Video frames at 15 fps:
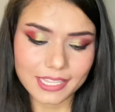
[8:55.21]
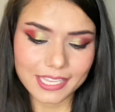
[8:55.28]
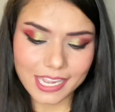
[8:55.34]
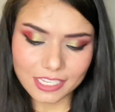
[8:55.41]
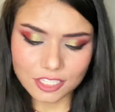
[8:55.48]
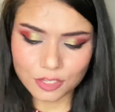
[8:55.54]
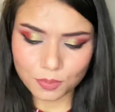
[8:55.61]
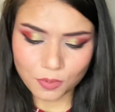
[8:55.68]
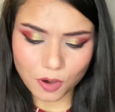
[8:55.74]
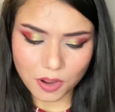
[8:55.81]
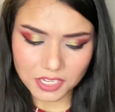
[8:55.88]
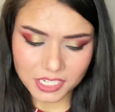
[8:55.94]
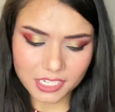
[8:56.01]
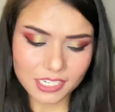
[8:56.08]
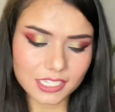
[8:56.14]
Next
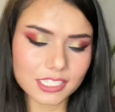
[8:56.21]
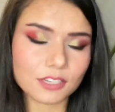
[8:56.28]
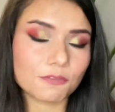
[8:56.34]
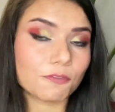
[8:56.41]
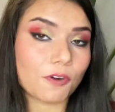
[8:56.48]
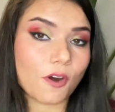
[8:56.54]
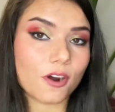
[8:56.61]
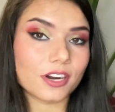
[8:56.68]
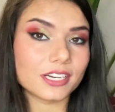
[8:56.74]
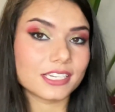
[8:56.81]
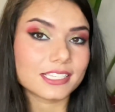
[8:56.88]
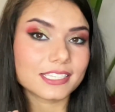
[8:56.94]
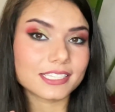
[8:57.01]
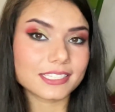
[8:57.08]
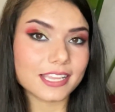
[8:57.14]
product for
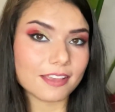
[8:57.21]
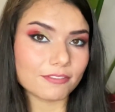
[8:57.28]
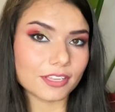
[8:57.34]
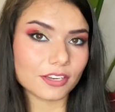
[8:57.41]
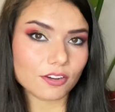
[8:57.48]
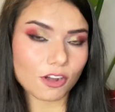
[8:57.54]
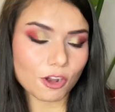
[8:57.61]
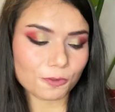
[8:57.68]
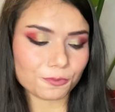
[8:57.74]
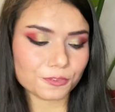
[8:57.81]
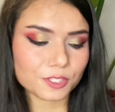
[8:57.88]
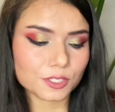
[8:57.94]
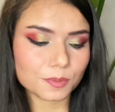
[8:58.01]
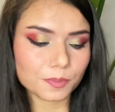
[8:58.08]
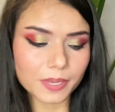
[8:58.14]
7 of
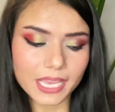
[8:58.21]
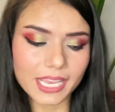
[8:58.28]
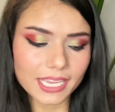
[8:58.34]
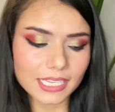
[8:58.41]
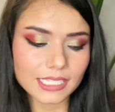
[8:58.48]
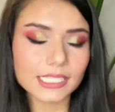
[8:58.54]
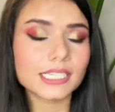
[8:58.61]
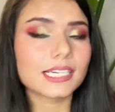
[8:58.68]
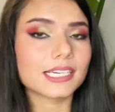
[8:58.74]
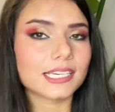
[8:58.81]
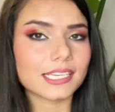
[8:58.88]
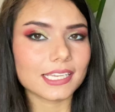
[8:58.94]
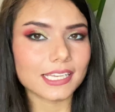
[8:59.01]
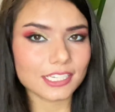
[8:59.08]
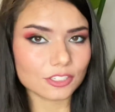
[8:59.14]
spade,
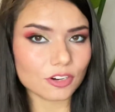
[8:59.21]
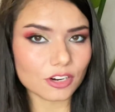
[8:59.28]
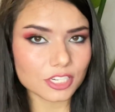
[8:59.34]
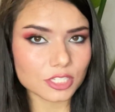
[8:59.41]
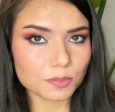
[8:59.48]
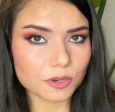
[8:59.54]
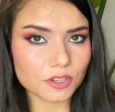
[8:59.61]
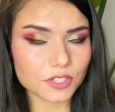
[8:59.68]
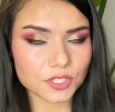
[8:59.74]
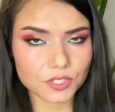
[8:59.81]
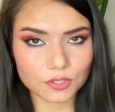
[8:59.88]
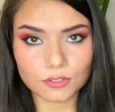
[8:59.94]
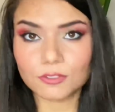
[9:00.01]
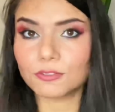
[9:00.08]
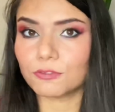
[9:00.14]
it corresponds
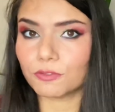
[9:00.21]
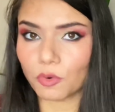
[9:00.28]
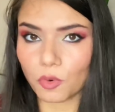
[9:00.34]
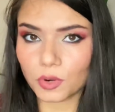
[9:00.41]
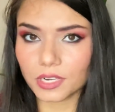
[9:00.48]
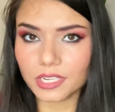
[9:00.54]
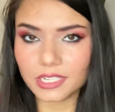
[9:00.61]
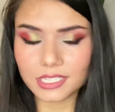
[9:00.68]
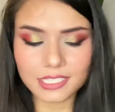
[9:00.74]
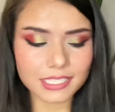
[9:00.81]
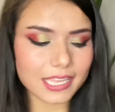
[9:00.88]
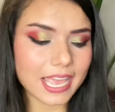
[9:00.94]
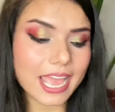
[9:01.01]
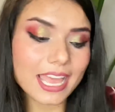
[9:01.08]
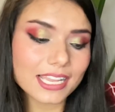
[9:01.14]
to focus,
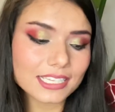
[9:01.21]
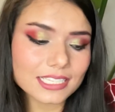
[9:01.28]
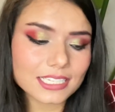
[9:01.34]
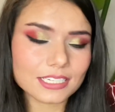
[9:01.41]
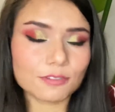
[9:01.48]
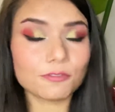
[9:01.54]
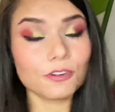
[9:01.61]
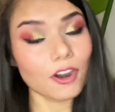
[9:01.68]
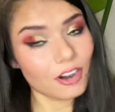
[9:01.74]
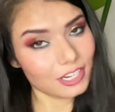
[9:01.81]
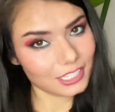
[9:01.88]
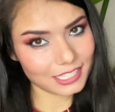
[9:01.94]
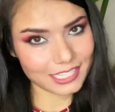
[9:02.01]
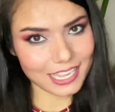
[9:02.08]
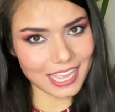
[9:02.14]
and for
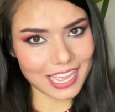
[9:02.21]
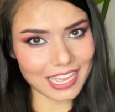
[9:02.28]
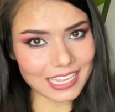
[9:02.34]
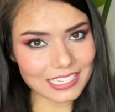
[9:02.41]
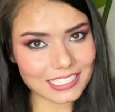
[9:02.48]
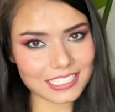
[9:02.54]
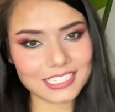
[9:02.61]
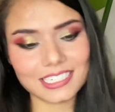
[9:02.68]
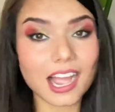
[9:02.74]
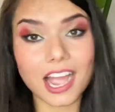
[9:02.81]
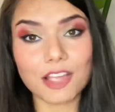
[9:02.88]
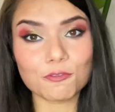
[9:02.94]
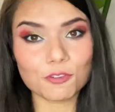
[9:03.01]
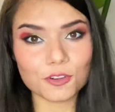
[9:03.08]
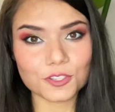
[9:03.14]
that
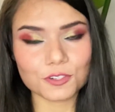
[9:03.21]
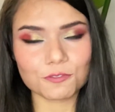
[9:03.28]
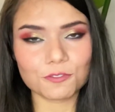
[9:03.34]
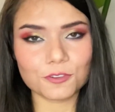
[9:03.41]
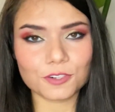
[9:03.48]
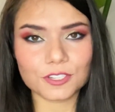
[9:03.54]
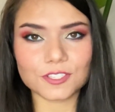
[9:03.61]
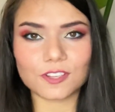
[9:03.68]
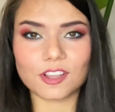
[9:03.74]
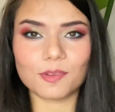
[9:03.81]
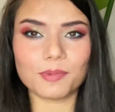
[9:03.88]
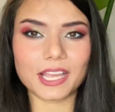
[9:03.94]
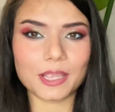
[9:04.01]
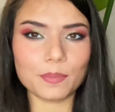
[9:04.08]
I want to focus on my